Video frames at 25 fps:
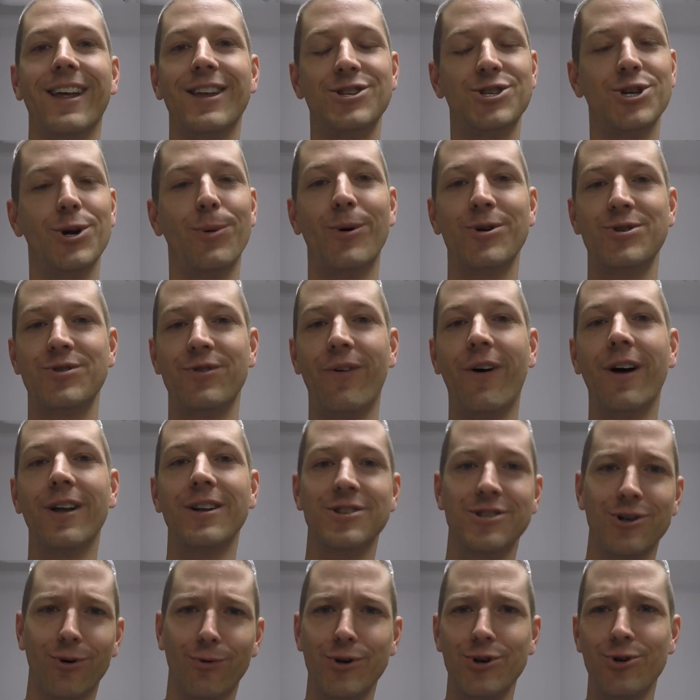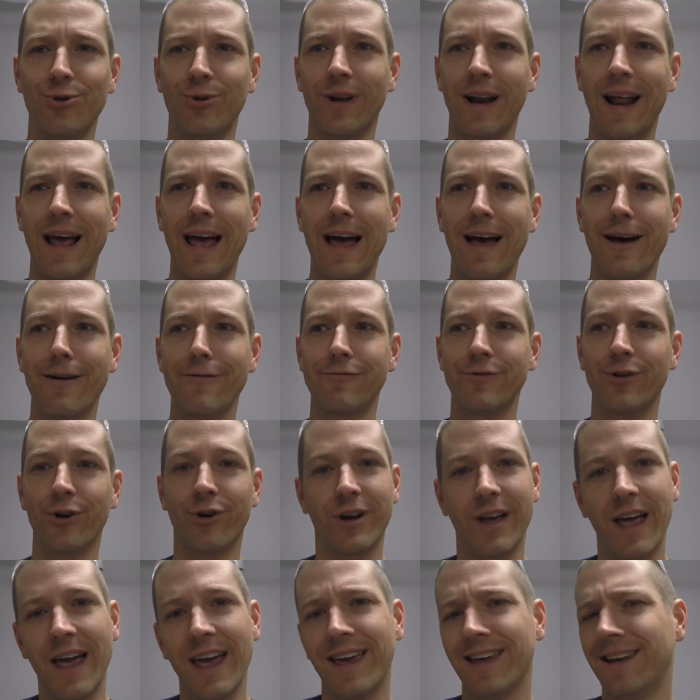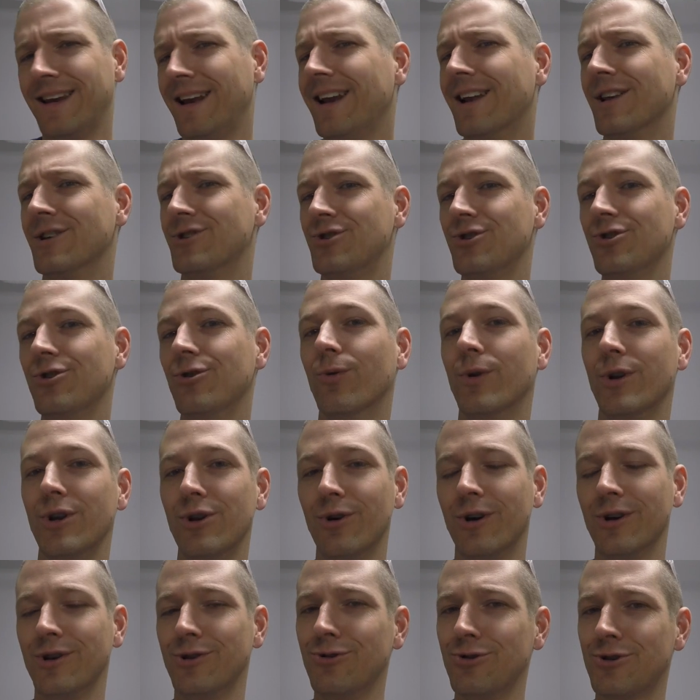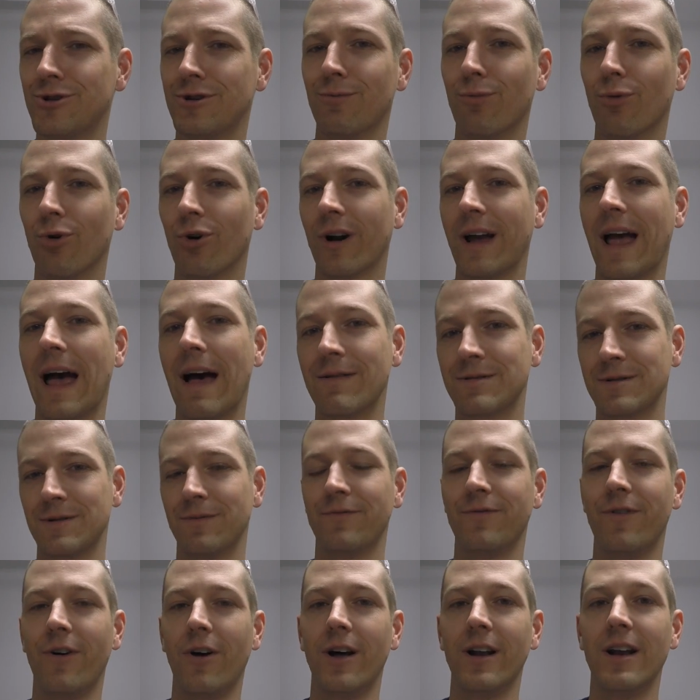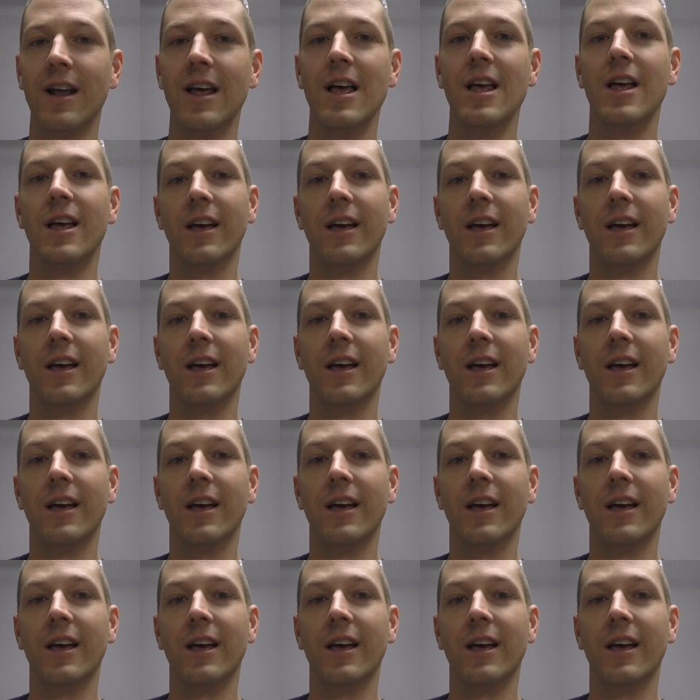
It's so much fun. So when you can have your cake and eat it too, when you can do some work, have some fun,